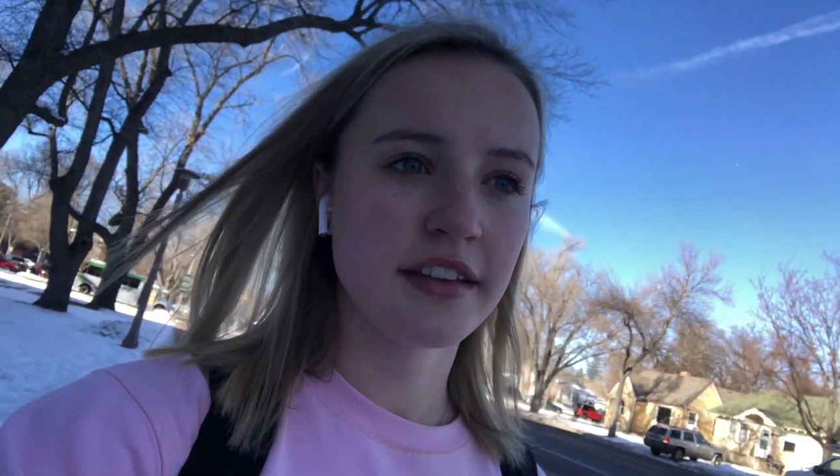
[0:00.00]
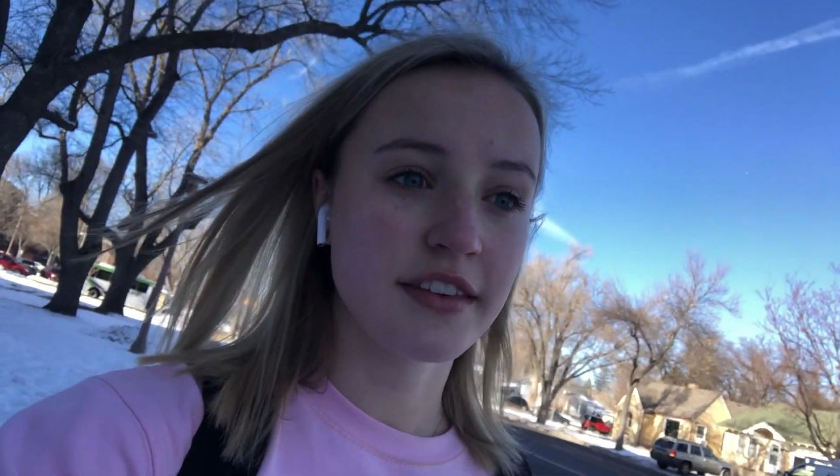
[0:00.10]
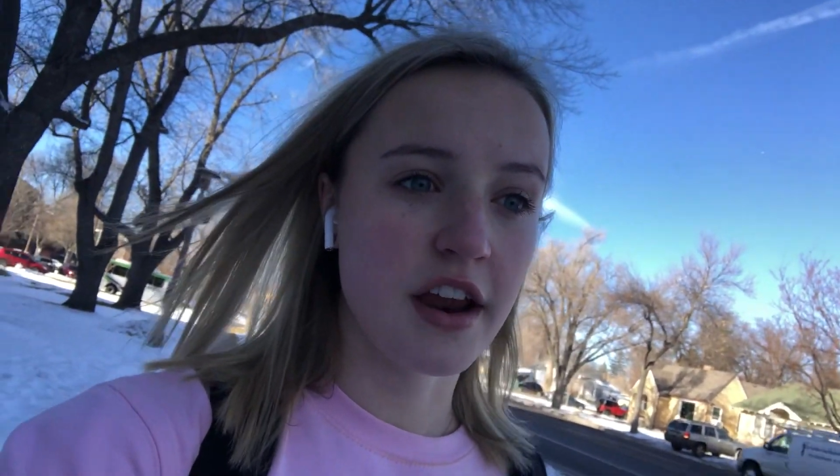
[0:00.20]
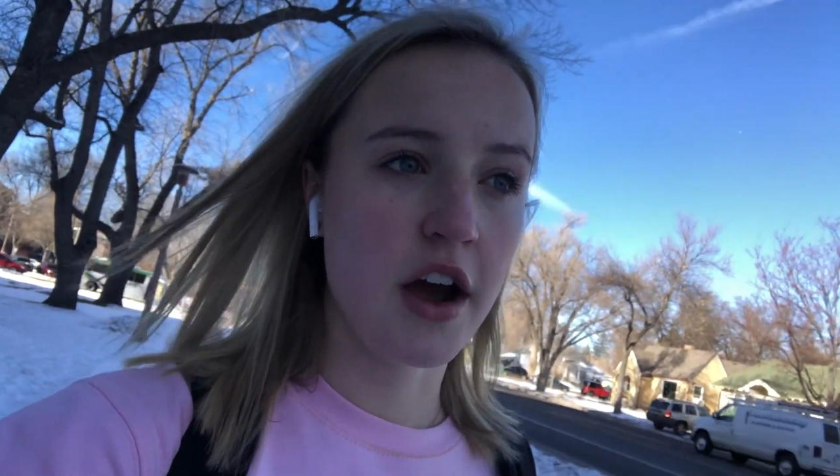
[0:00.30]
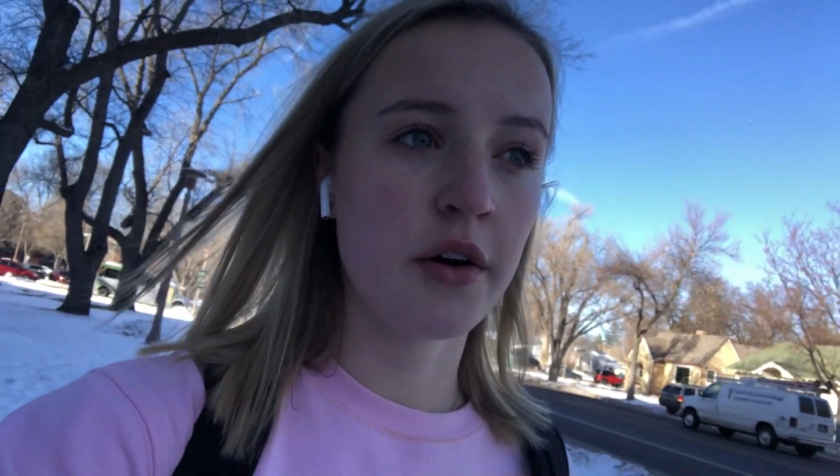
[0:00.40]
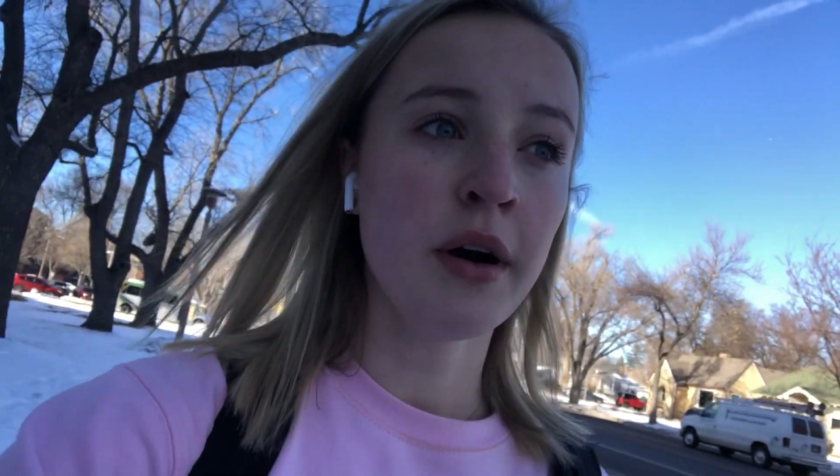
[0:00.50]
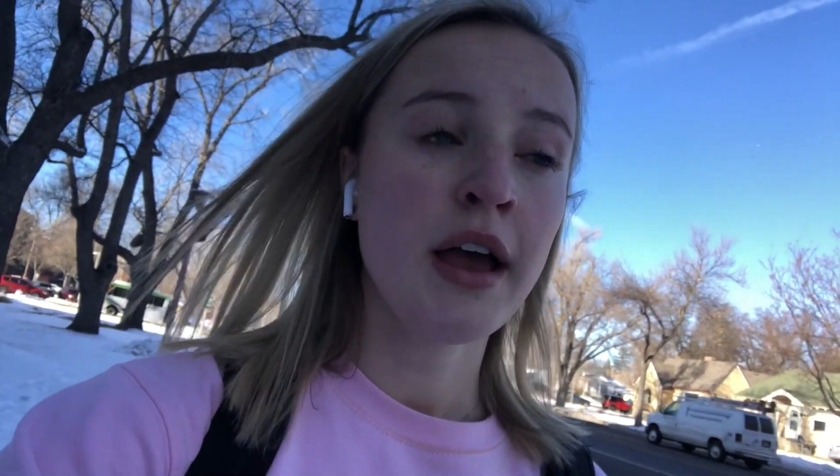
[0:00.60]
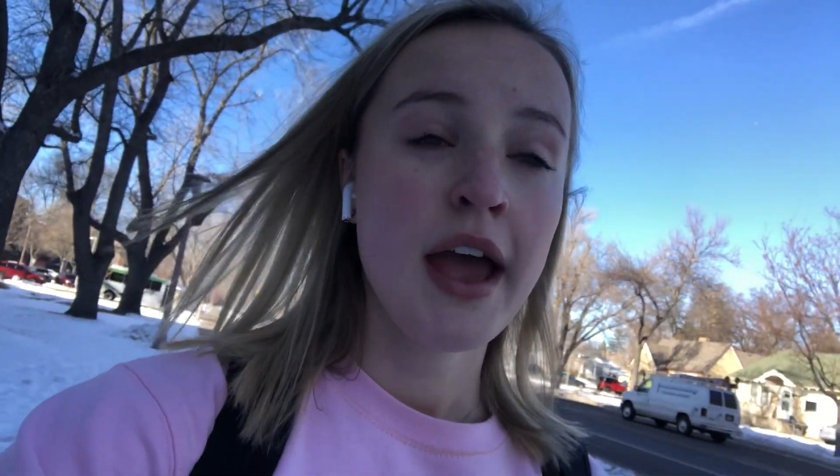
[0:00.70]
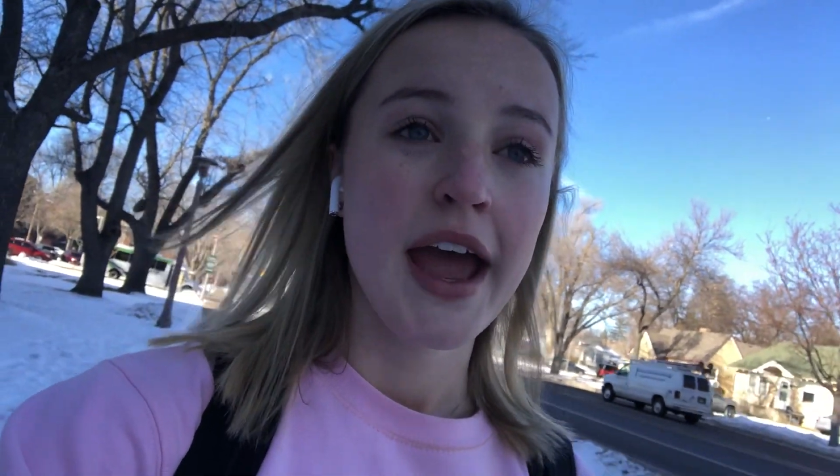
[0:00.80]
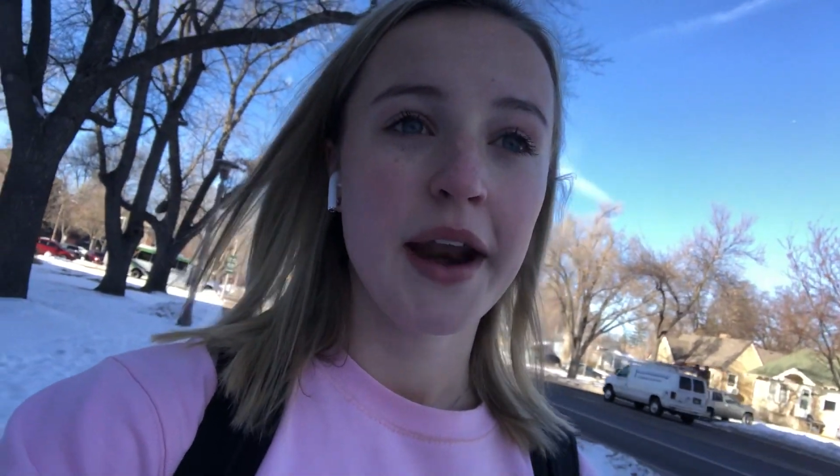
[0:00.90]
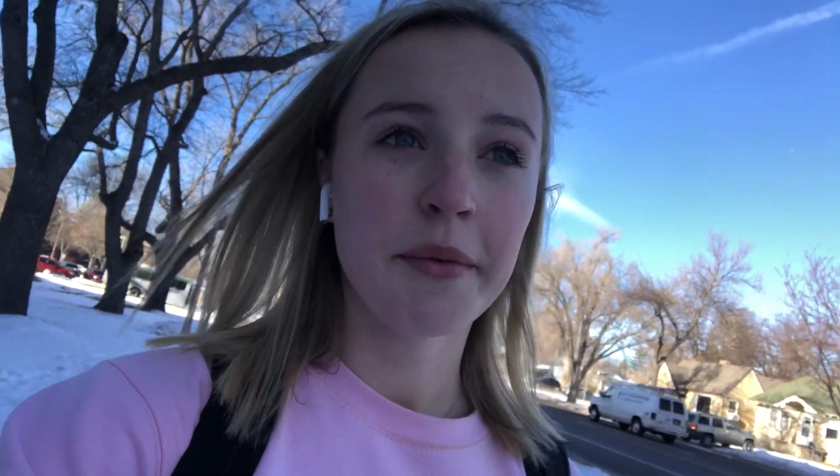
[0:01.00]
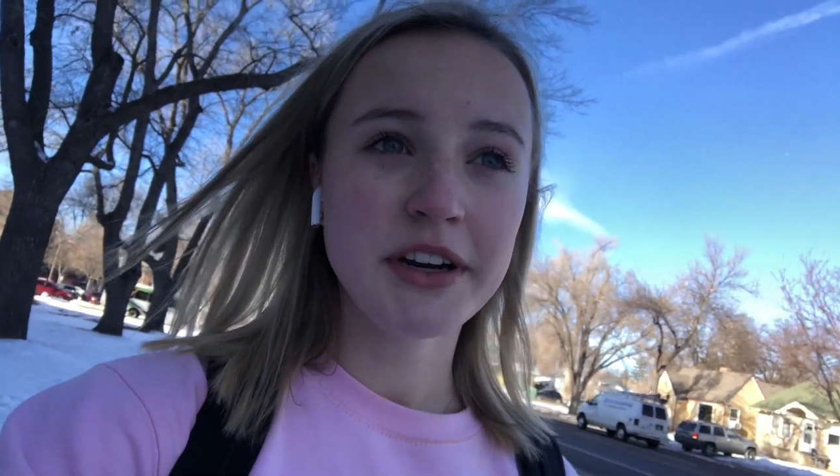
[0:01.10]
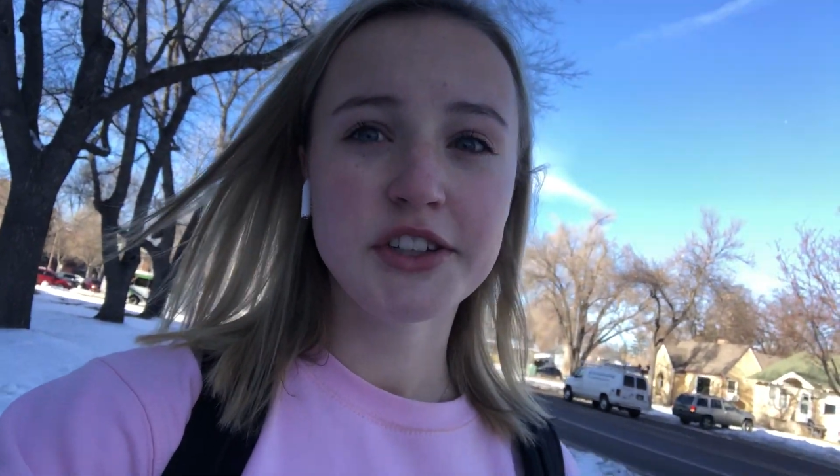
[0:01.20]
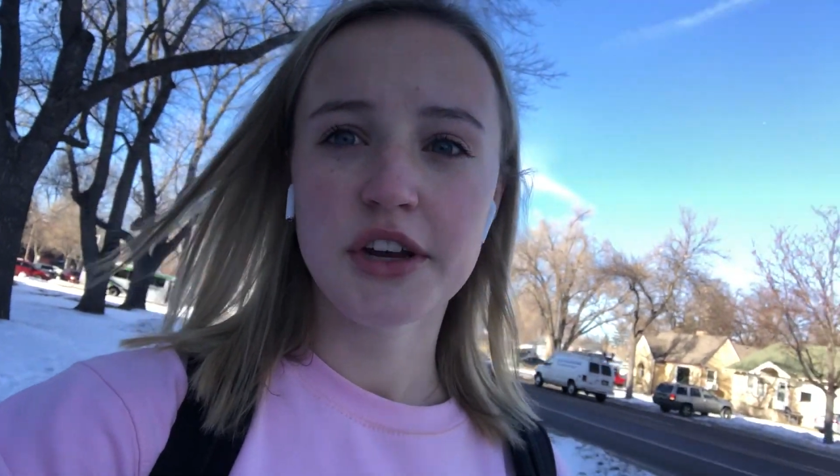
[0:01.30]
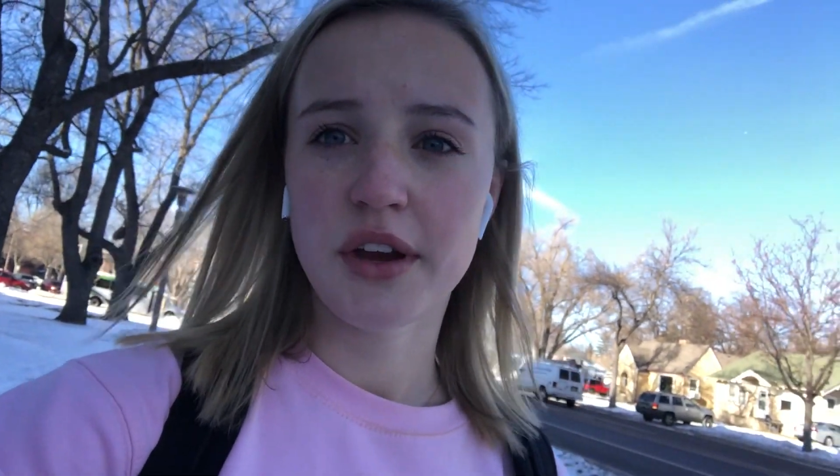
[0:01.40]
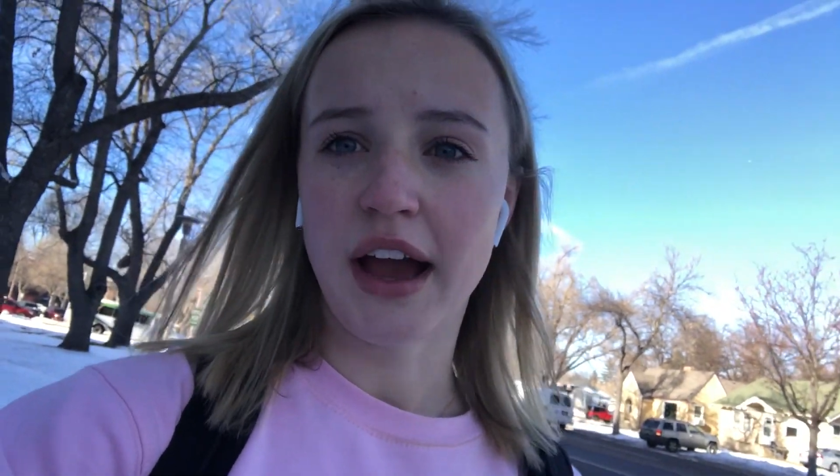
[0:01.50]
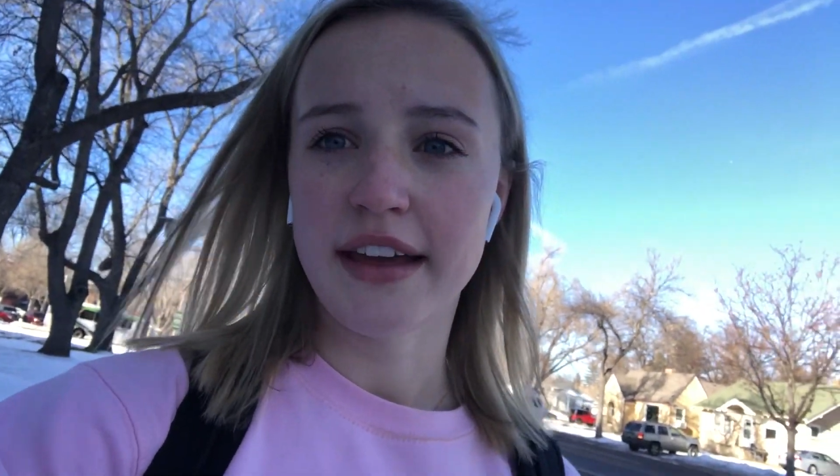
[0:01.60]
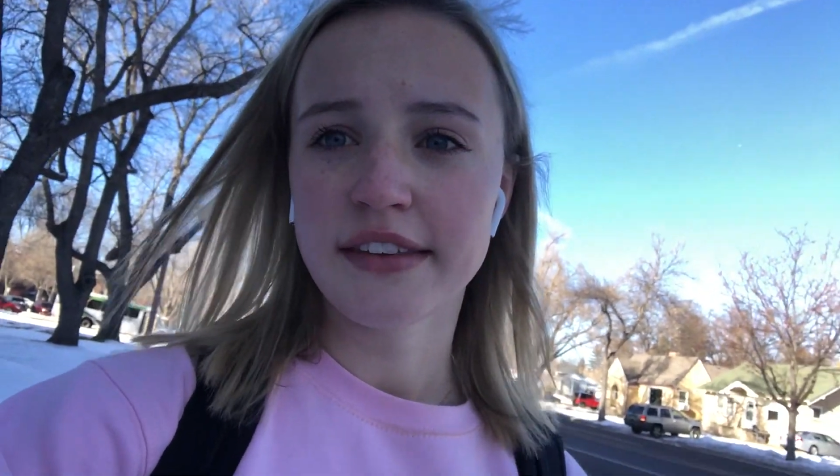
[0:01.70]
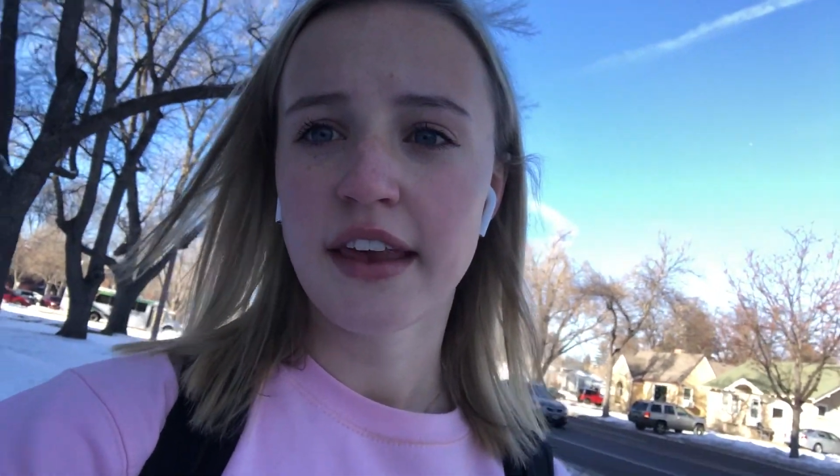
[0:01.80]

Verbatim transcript: snow, and I want to show you guys.